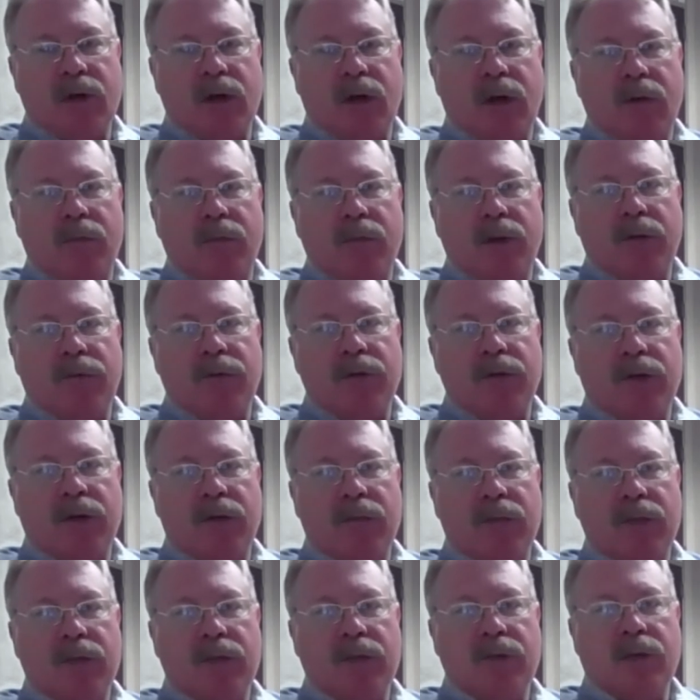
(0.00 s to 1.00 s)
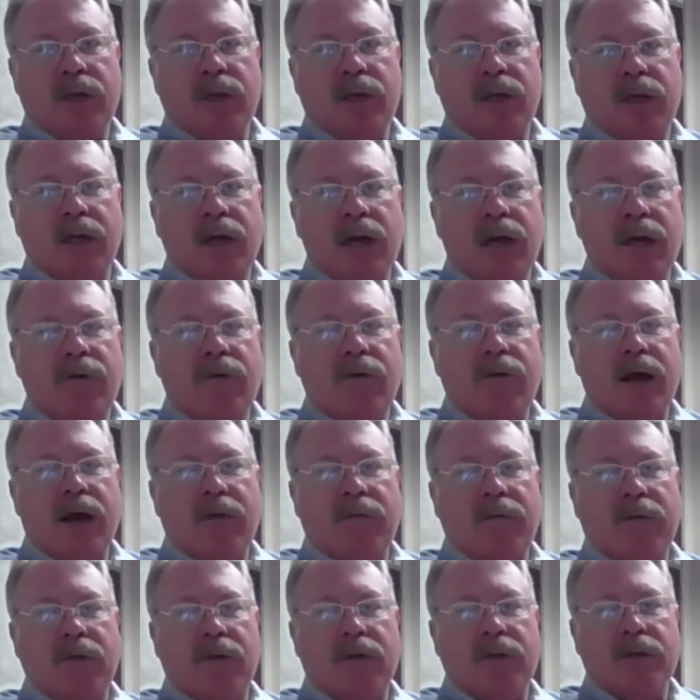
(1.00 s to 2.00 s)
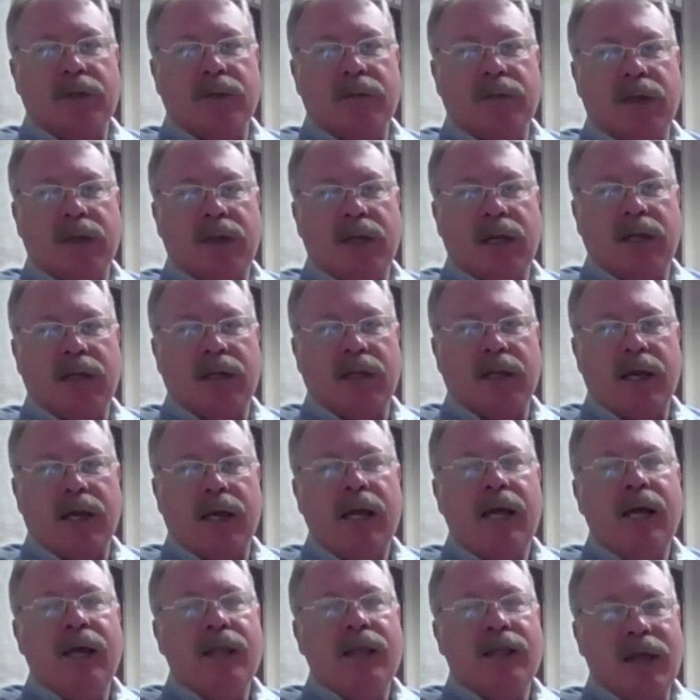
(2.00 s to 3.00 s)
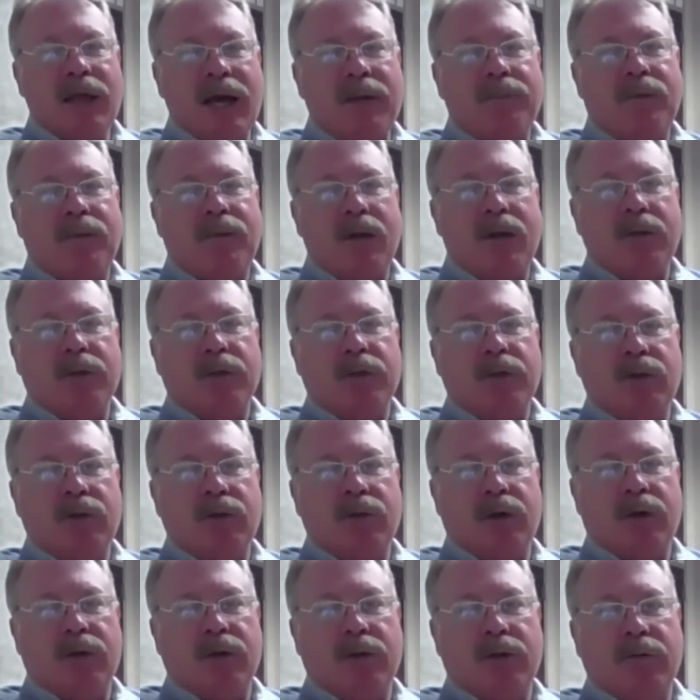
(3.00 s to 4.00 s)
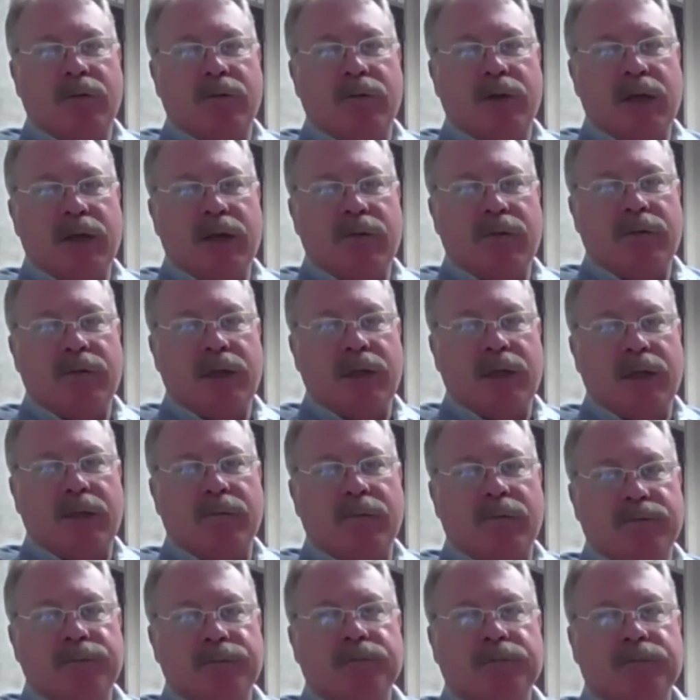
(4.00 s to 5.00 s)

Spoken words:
of law, but if you're going to be doing a gun raffle or something like that, that probably should run through the VFD.